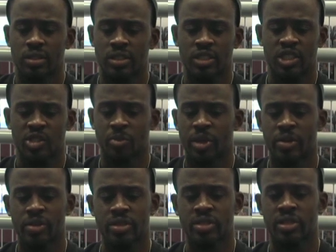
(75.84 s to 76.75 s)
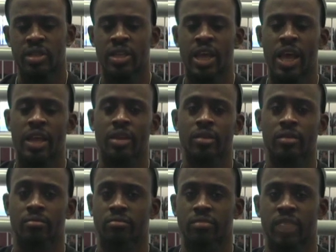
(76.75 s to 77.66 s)
this experience and not
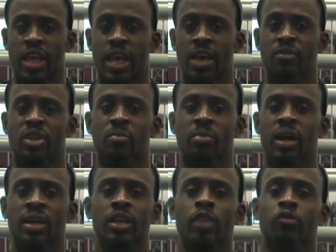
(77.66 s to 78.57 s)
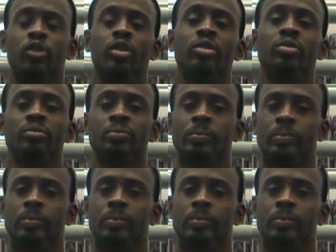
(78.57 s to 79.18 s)
have anybody there for you.